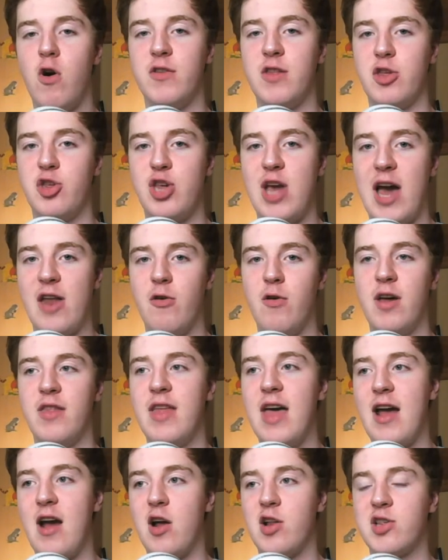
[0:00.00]
on the channel, and
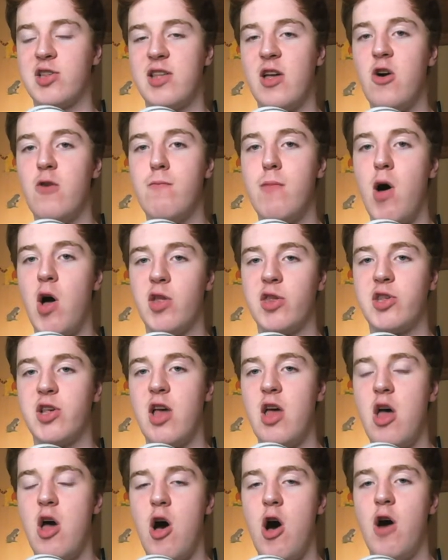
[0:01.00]
there are still mods
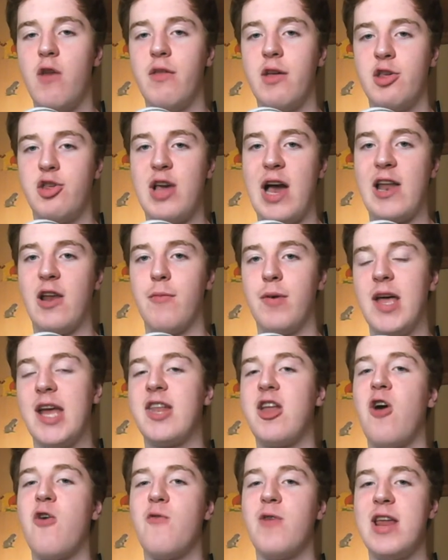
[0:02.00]
on the channel, but they
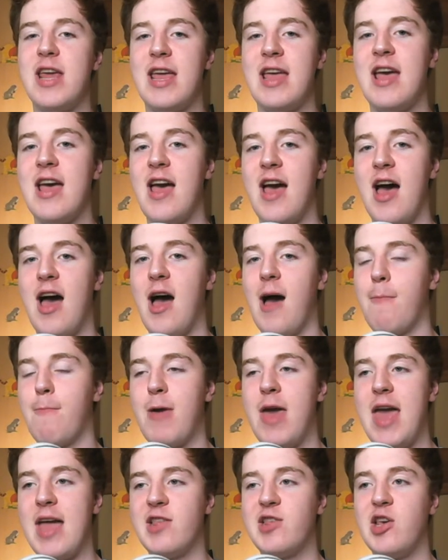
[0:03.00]
don't really
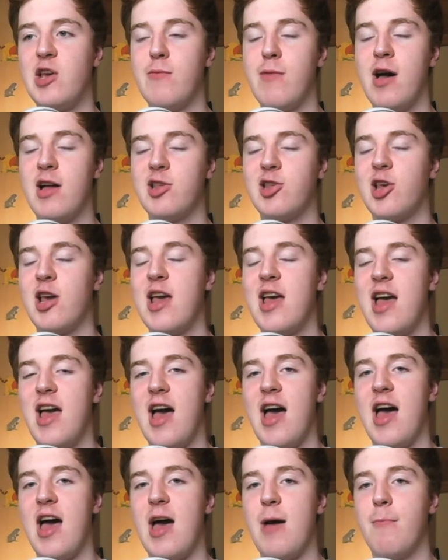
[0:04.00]
appear too much.
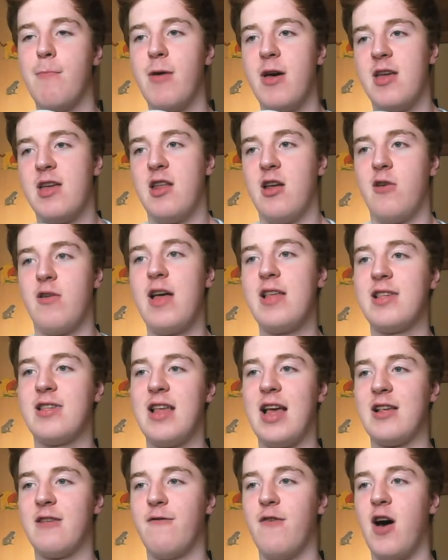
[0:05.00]
But
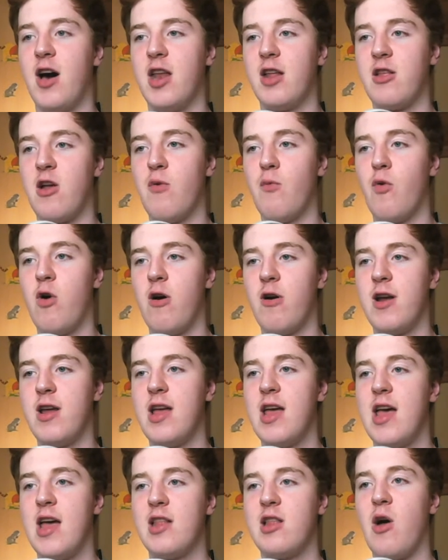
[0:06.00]
that's fine. Don't worry
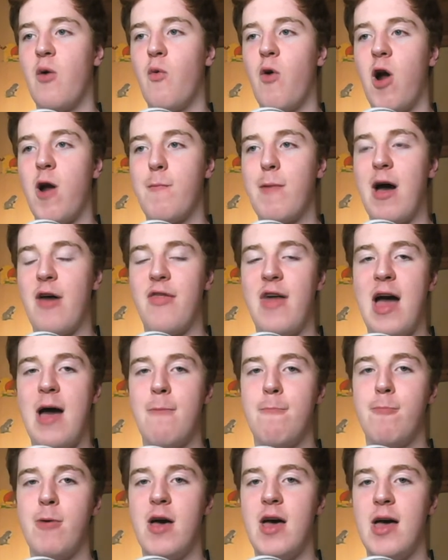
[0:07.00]
about
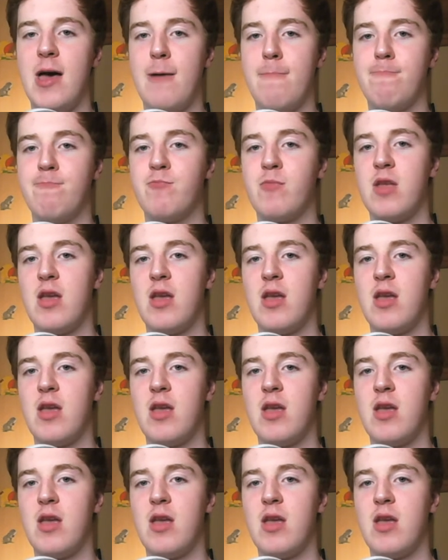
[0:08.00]
that. But